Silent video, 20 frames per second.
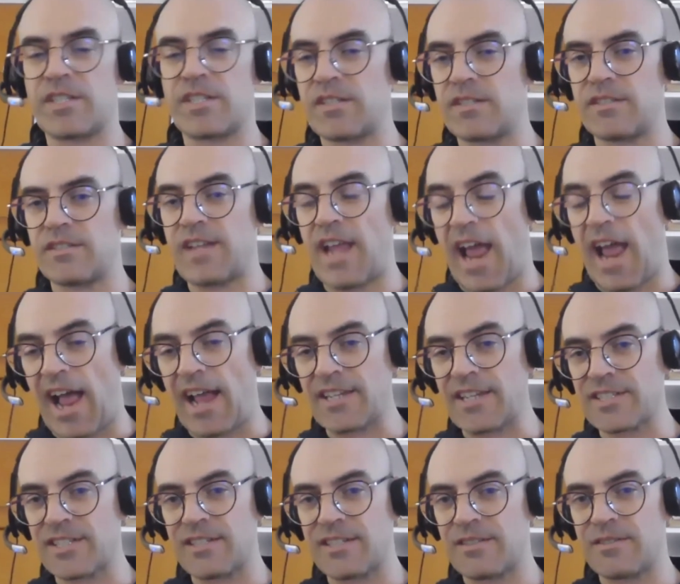
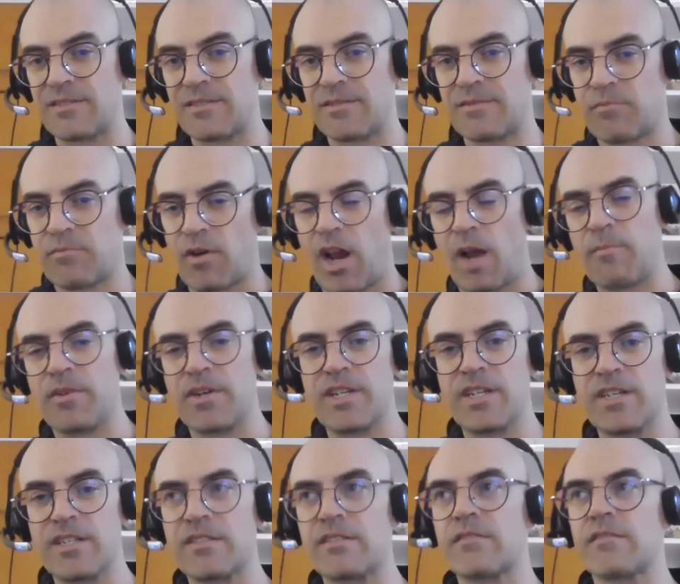task
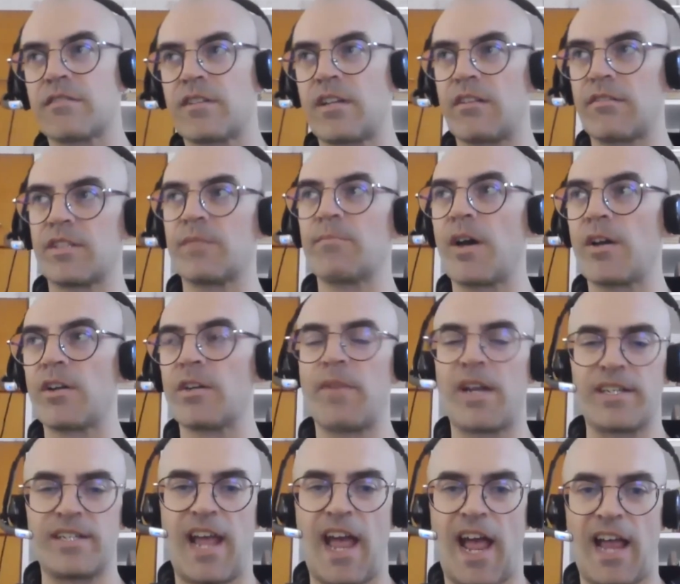properties, coloring the model by
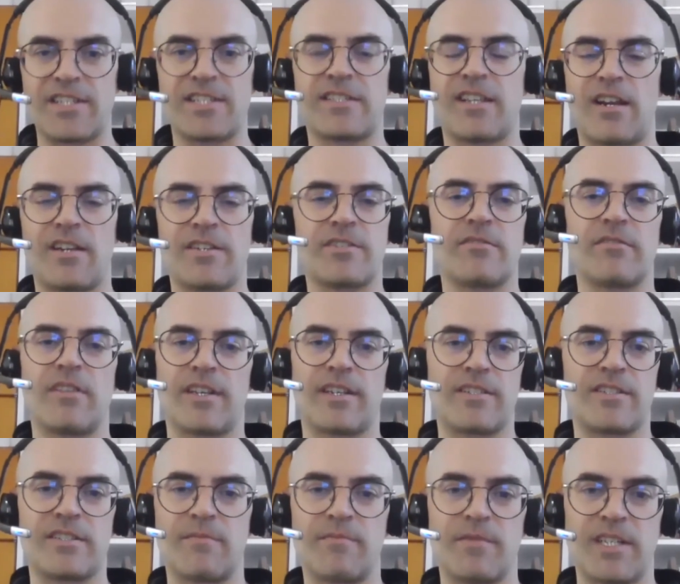task status. So like is
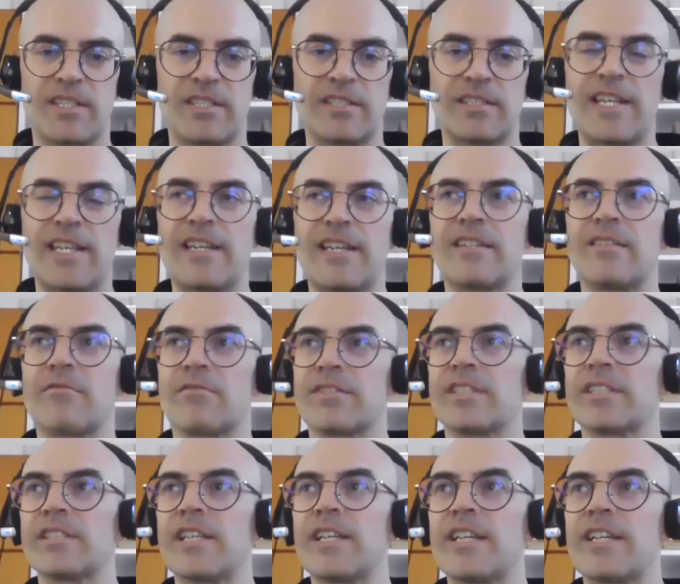something late or
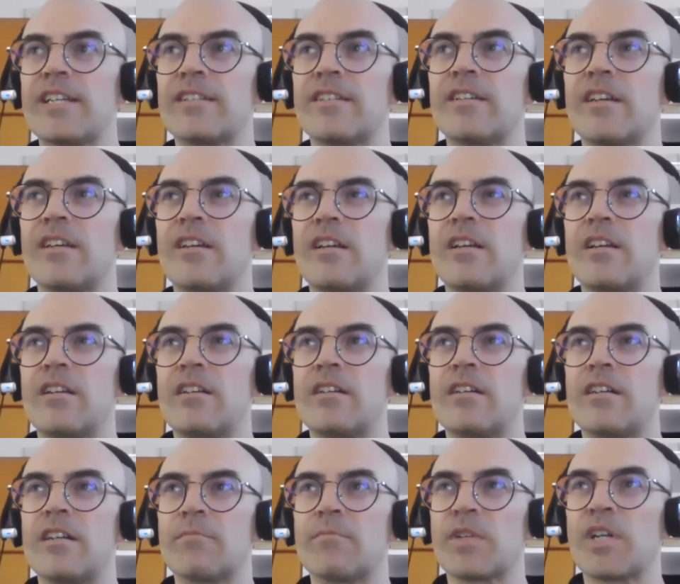delayed,
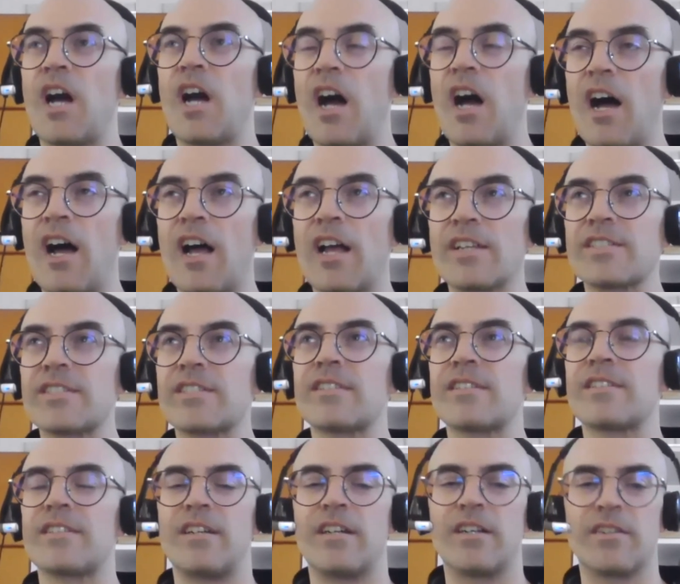cost,
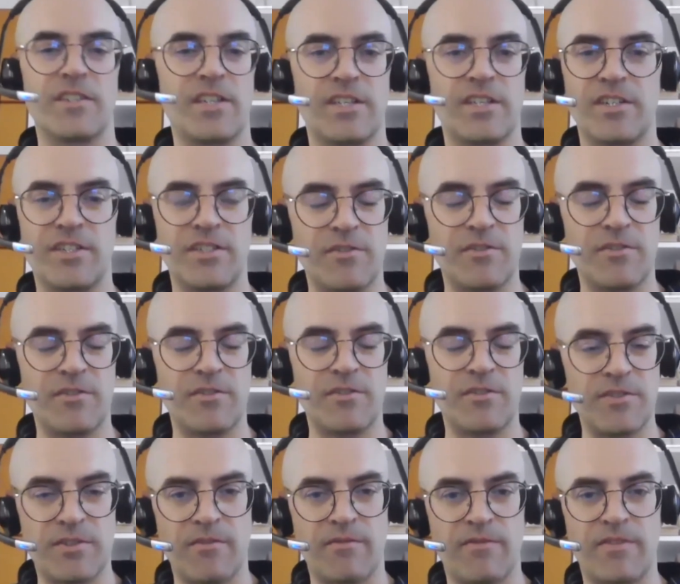any
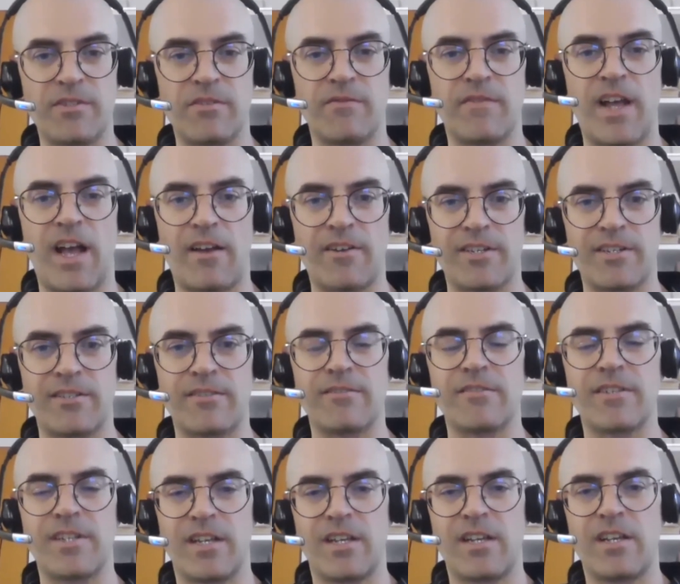user field
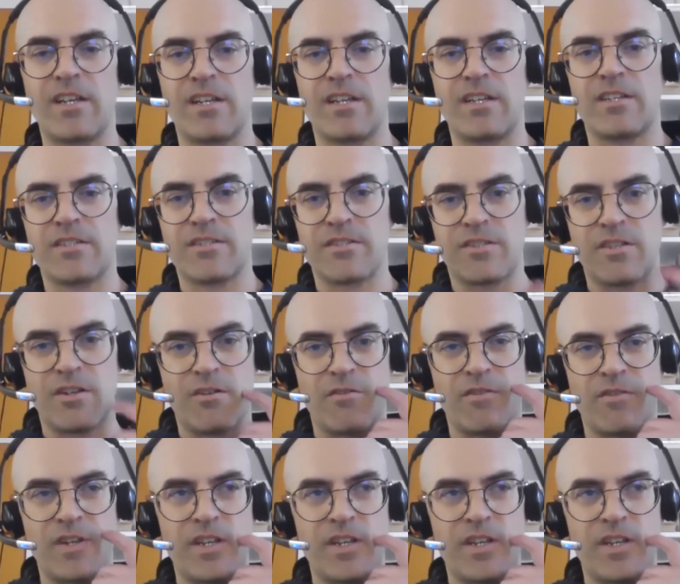value. So